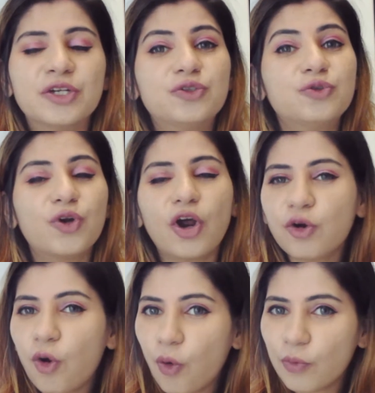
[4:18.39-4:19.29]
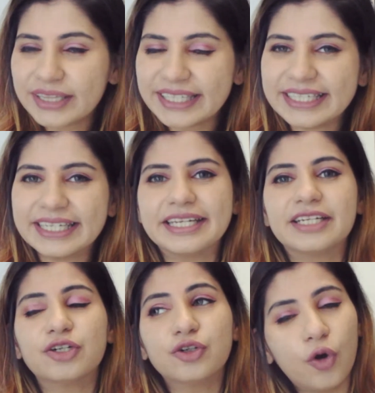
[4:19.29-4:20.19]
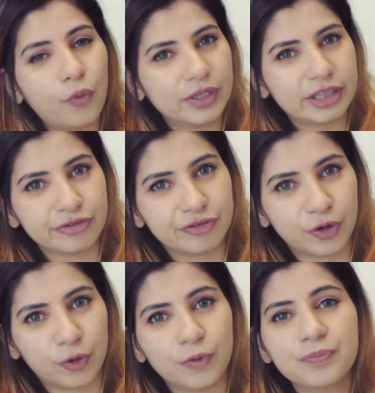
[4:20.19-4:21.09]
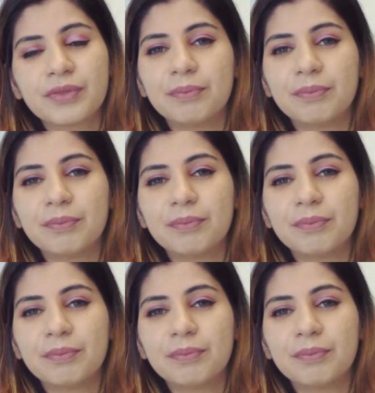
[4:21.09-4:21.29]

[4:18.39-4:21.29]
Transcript: Do not overthink it. Go with the flow.